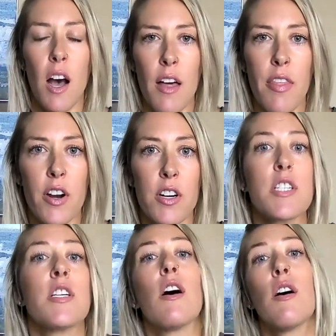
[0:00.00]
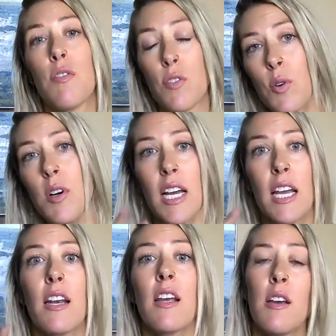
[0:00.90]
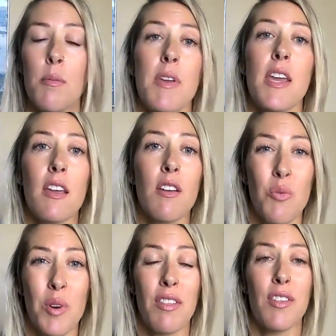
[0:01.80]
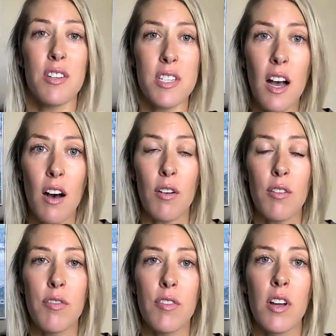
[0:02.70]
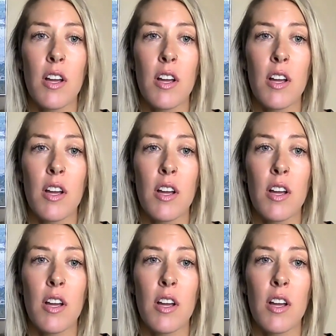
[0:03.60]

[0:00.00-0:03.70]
others to avoid being with yourself.